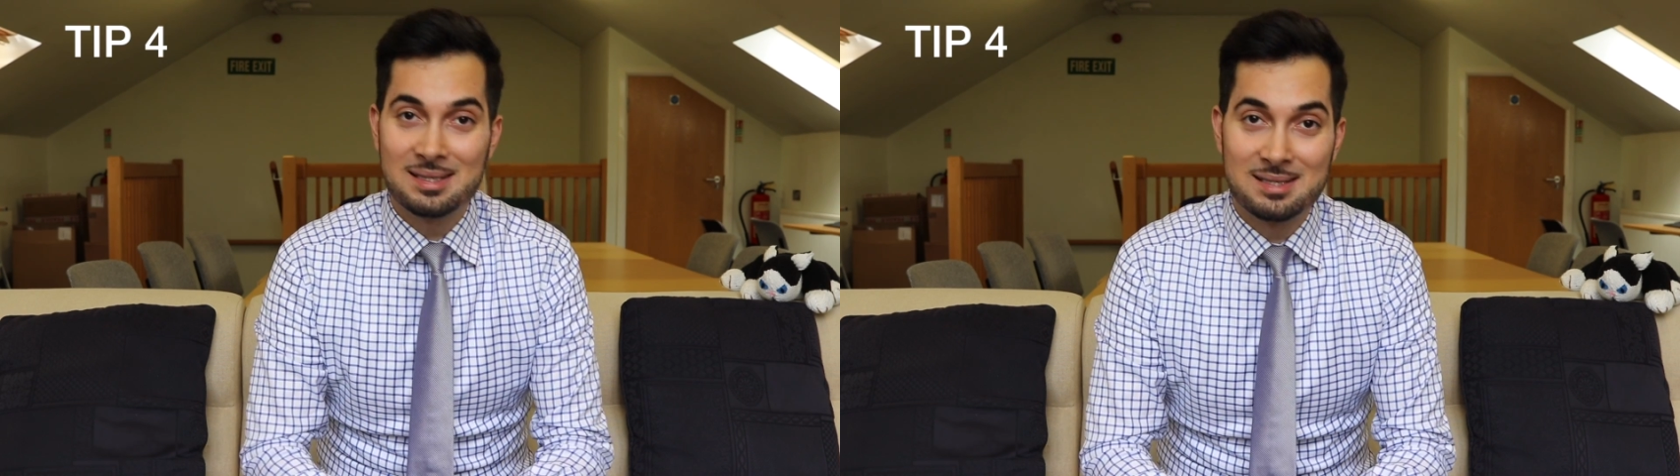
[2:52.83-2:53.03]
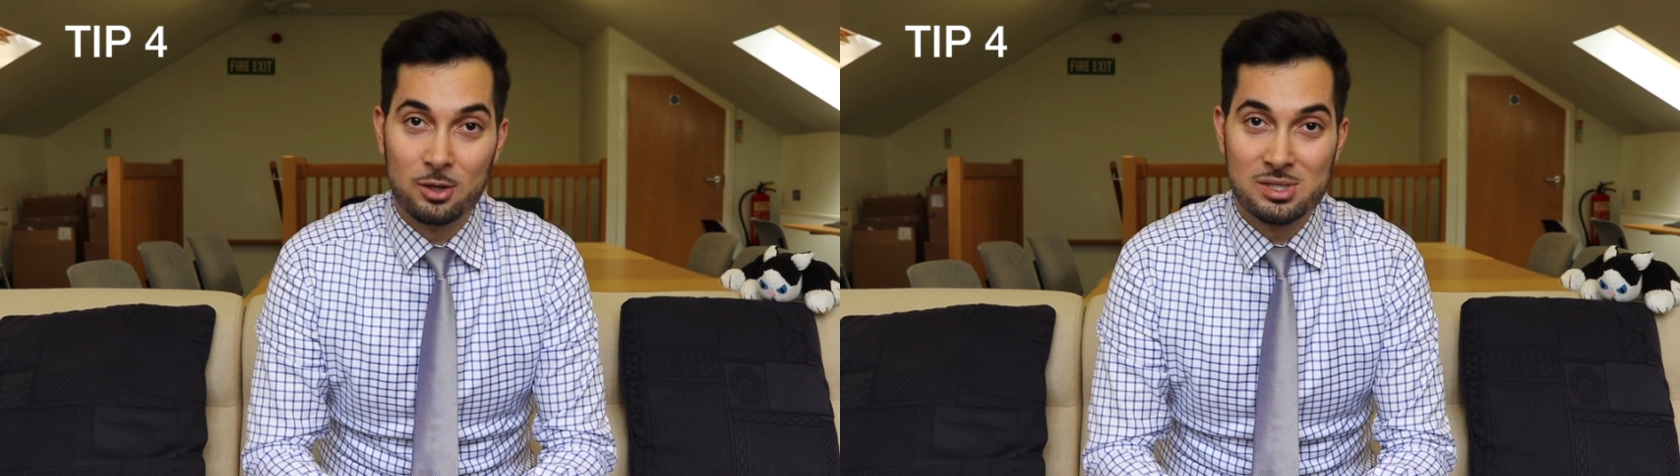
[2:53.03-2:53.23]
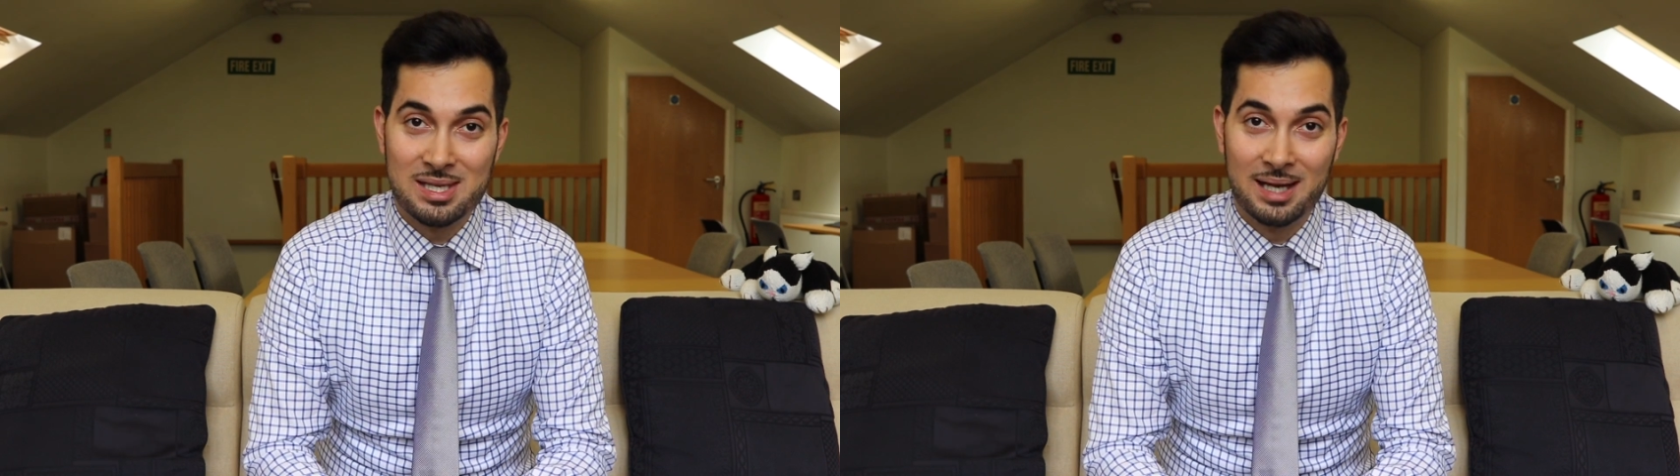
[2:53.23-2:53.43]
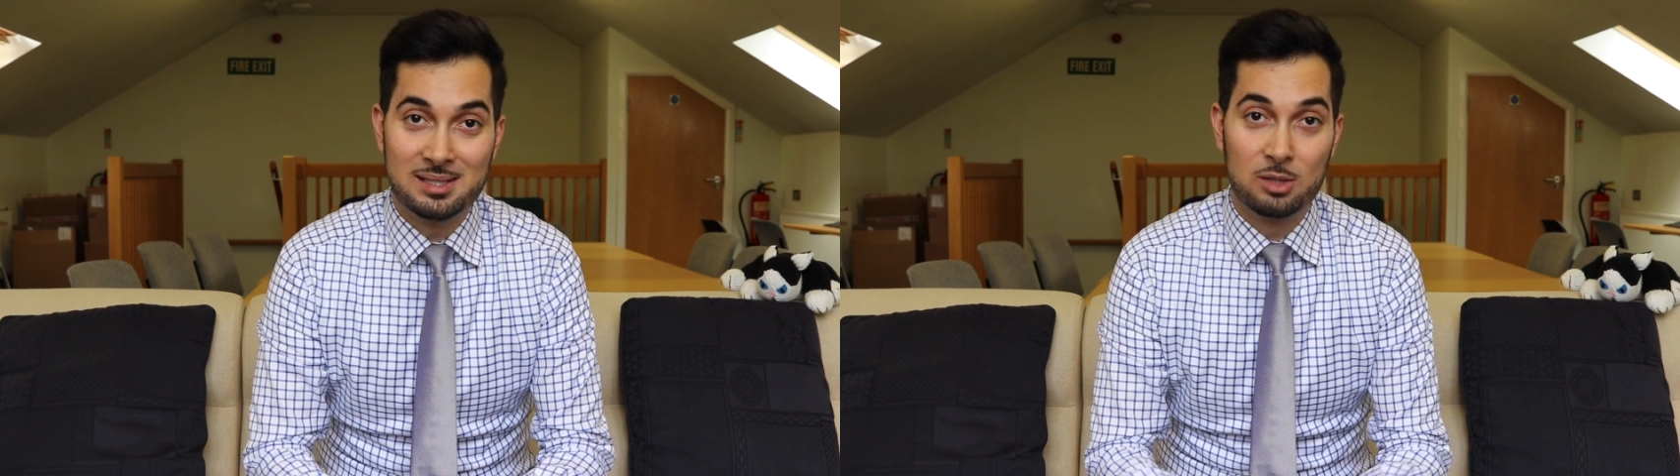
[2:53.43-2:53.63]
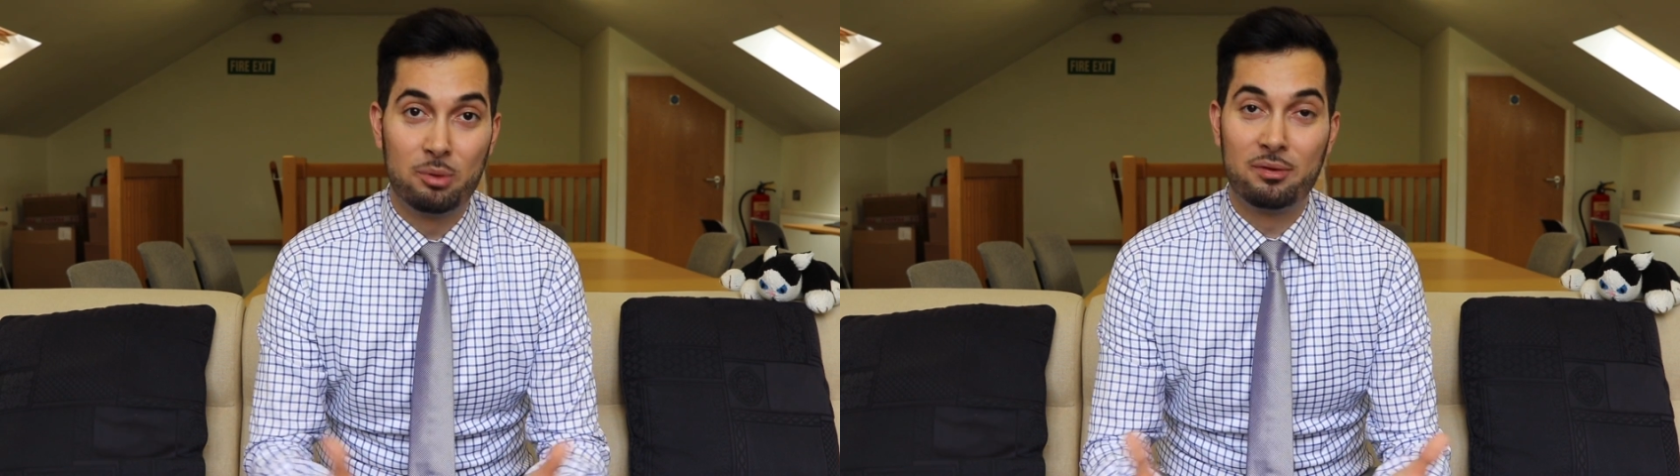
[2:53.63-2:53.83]

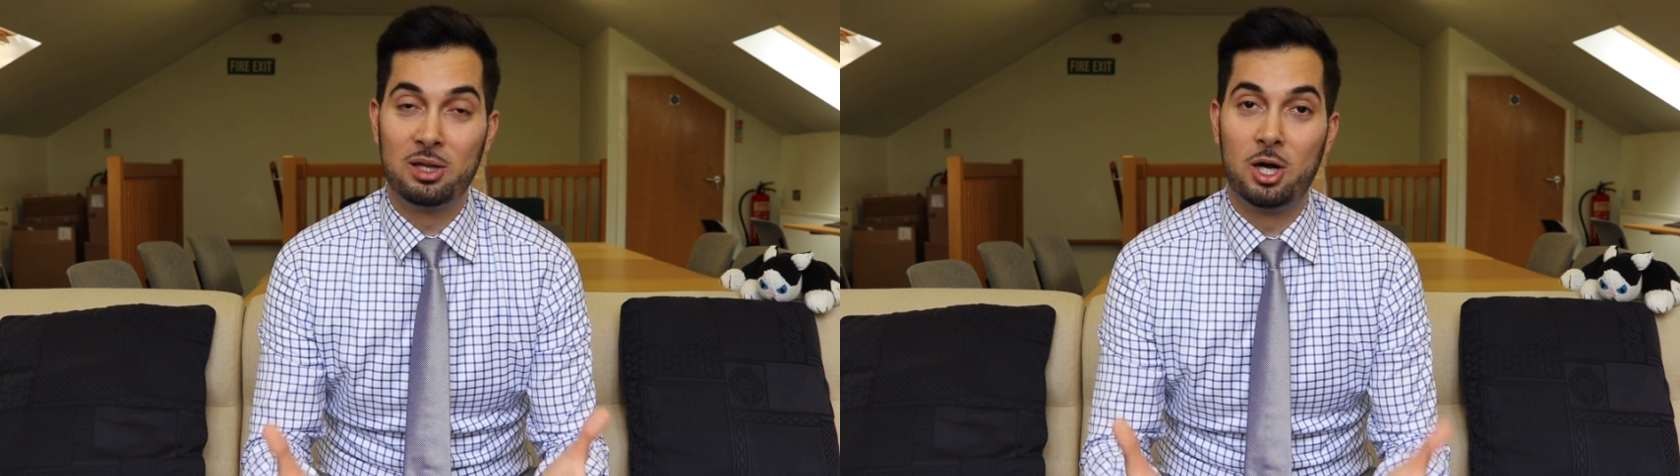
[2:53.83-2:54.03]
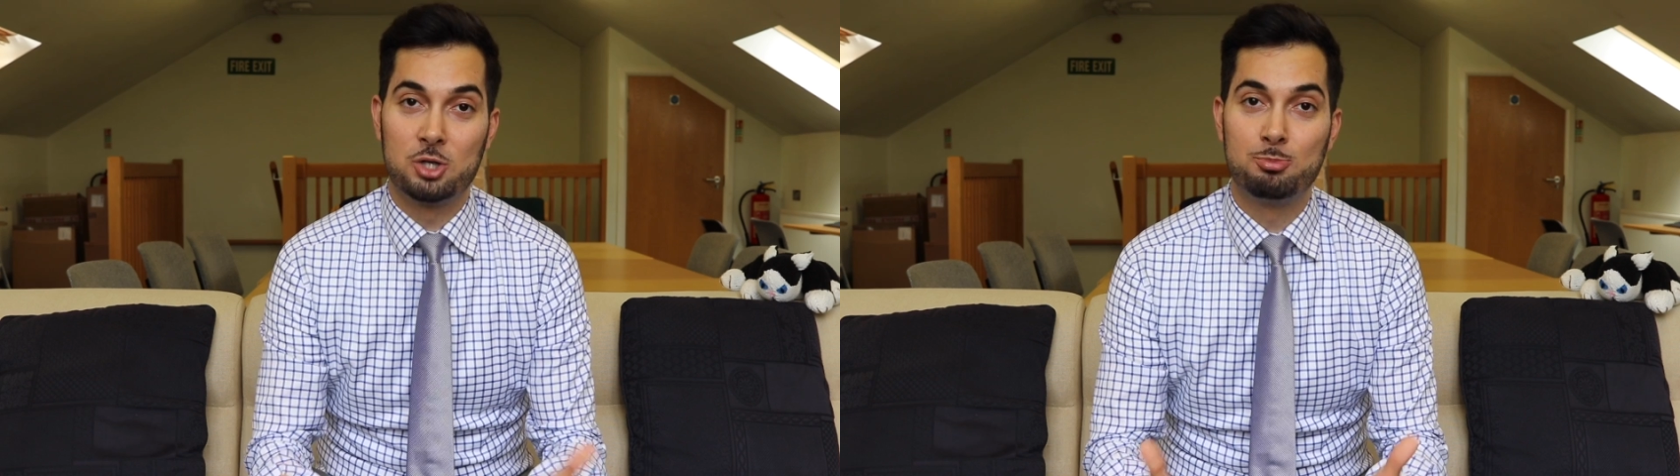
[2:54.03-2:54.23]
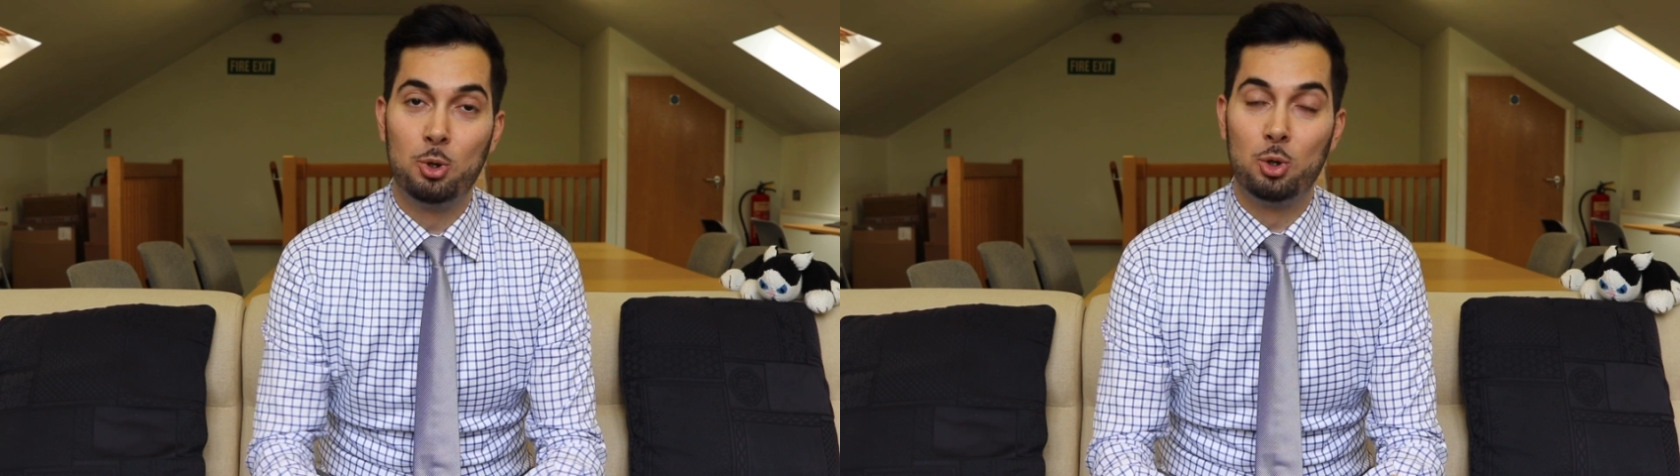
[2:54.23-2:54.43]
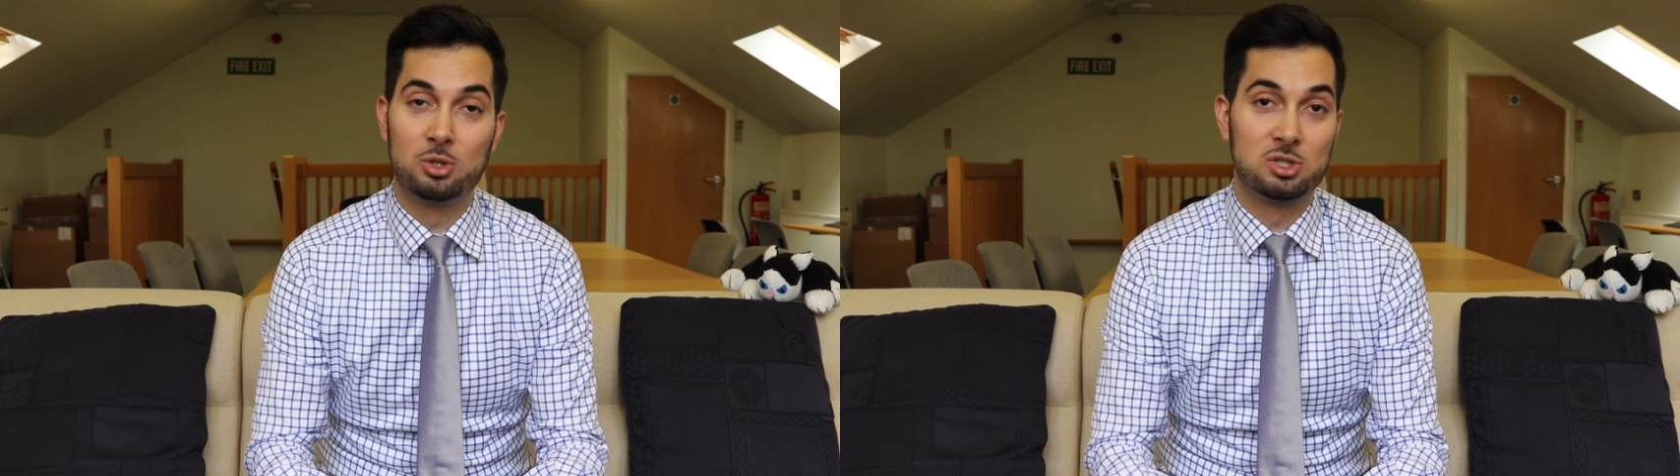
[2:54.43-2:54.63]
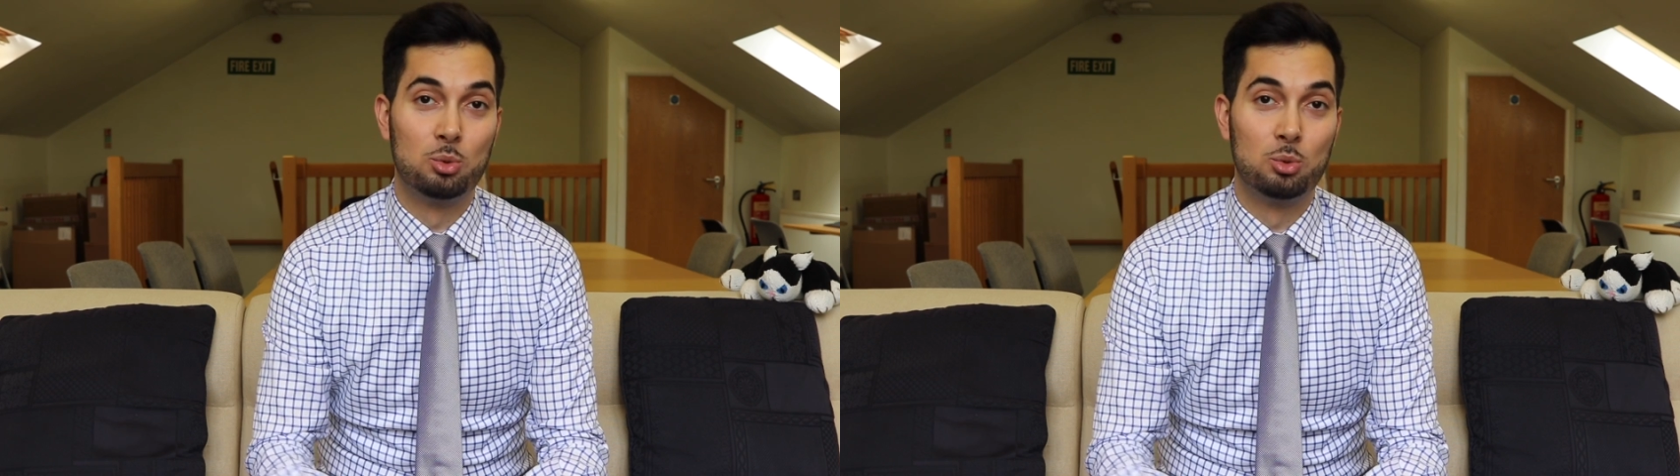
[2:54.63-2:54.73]
associated with enlarged pores,